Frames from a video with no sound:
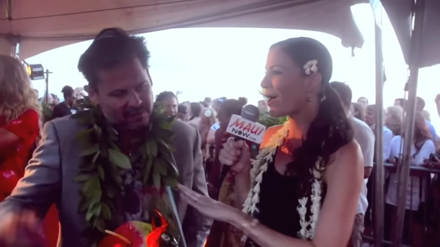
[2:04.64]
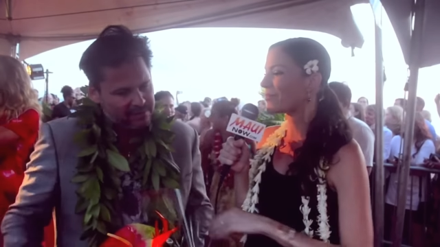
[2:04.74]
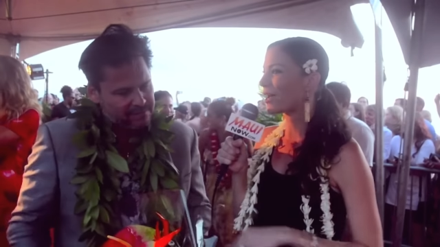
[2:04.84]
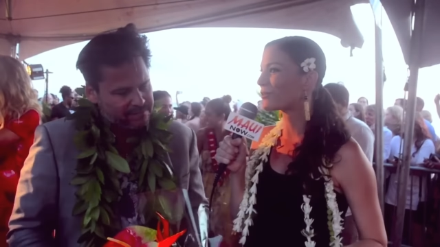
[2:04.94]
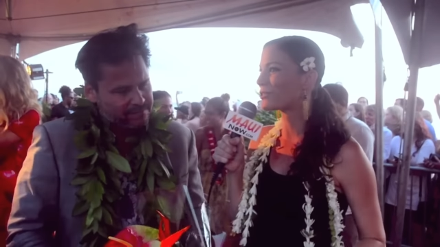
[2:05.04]

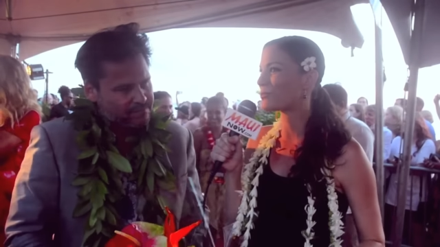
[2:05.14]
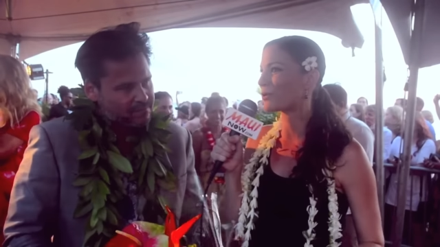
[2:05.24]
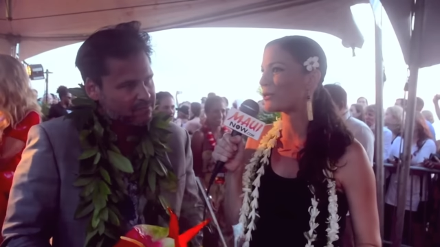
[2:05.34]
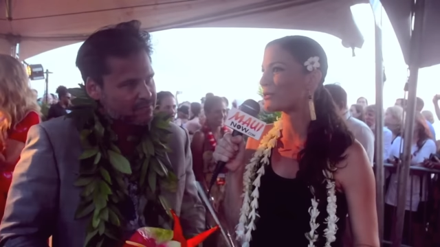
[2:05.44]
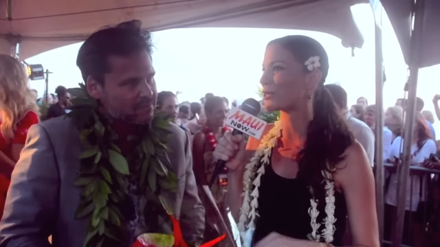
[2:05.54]
Speaker 1: the other two
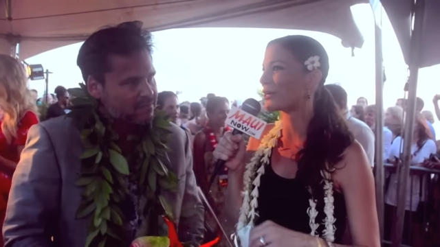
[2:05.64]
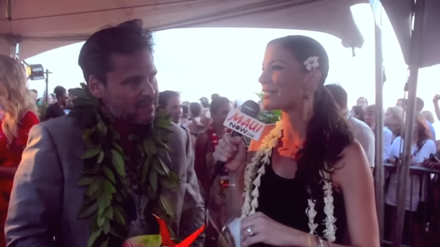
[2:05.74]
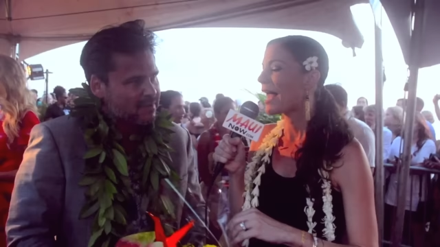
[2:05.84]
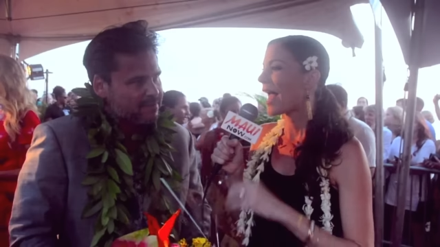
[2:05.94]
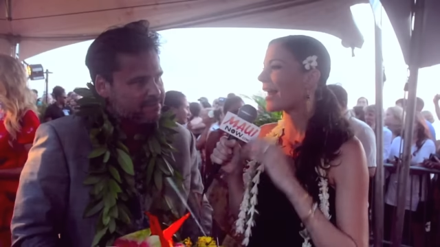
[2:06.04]
producers,
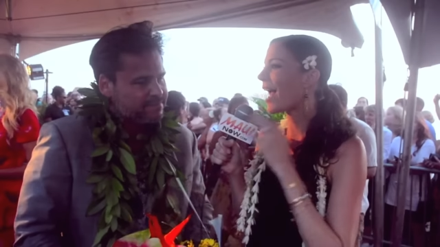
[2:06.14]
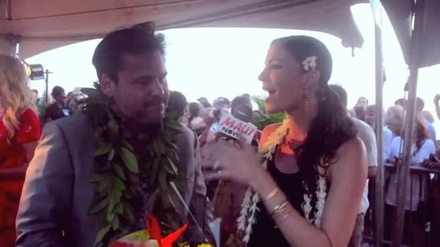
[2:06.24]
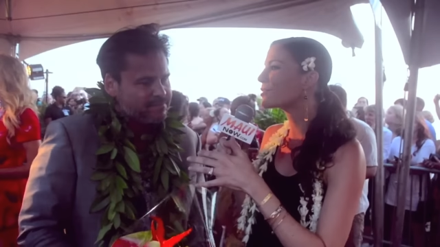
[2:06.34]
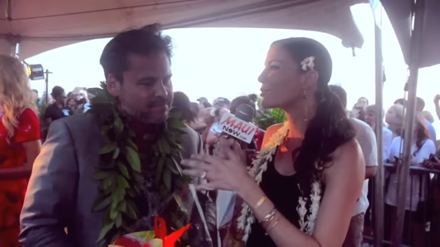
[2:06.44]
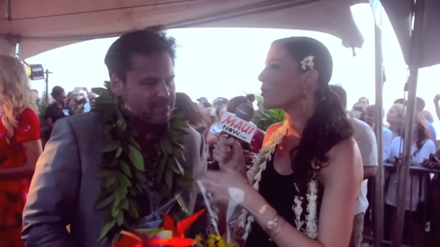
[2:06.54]
and I
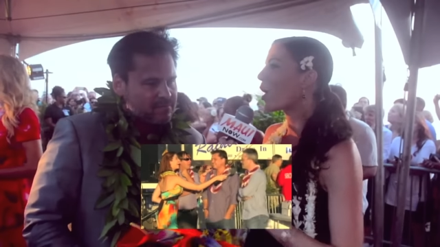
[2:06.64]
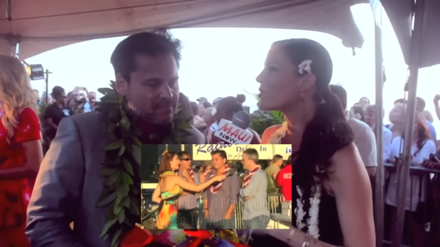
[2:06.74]
asked you, are